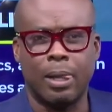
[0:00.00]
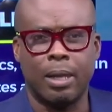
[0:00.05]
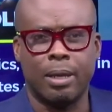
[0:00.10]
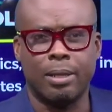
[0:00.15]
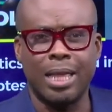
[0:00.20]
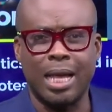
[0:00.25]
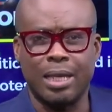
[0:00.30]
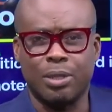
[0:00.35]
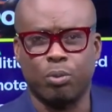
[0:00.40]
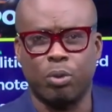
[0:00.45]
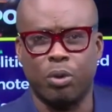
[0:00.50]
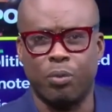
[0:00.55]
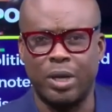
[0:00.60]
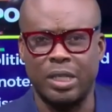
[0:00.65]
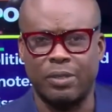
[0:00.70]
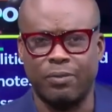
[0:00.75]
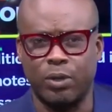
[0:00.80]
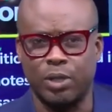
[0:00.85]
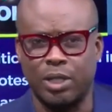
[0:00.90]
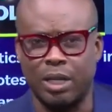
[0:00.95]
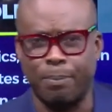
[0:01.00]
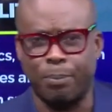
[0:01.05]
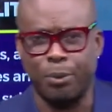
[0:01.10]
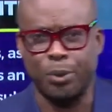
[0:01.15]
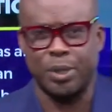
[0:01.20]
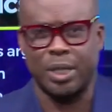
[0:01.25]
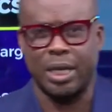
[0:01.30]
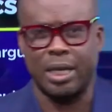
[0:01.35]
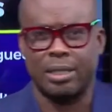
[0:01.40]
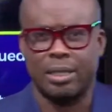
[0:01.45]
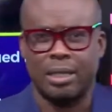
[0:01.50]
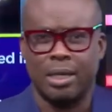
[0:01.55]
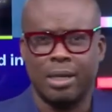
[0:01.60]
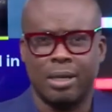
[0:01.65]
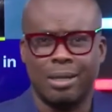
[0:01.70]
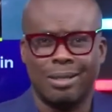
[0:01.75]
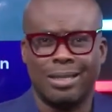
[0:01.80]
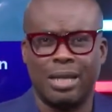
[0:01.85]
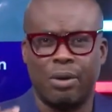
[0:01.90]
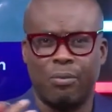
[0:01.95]
That's what runs for Jampo says,
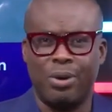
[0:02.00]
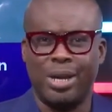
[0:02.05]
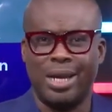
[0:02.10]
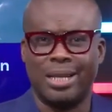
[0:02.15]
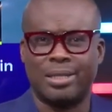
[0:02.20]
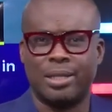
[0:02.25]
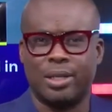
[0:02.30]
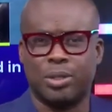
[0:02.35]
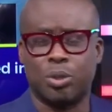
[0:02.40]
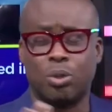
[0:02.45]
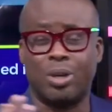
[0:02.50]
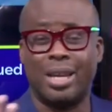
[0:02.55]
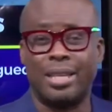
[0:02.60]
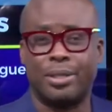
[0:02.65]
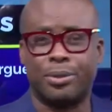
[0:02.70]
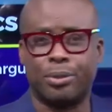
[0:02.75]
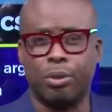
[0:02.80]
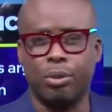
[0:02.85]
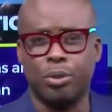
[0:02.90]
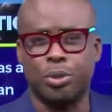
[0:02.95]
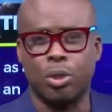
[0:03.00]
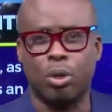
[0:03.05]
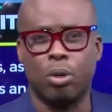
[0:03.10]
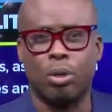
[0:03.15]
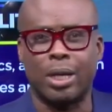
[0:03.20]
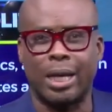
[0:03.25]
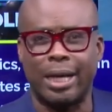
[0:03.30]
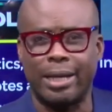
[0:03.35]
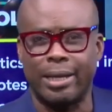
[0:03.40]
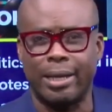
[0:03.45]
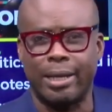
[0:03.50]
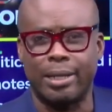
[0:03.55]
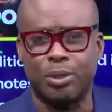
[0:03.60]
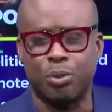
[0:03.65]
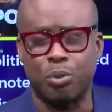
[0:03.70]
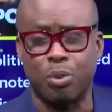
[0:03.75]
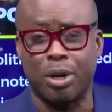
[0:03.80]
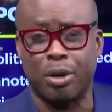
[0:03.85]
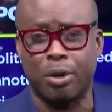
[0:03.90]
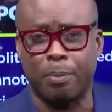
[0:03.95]
that winner-takes-all excludes all Ghanaians
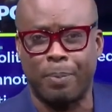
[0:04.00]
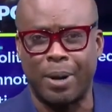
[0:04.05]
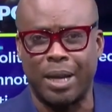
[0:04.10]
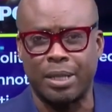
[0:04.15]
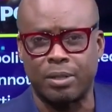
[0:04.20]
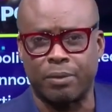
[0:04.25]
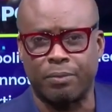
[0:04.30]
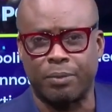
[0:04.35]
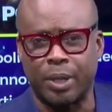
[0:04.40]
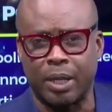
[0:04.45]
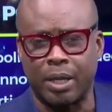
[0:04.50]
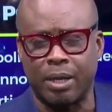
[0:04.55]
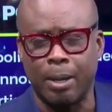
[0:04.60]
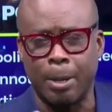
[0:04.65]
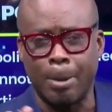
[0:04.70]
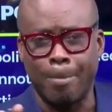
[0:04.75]
who are not part of the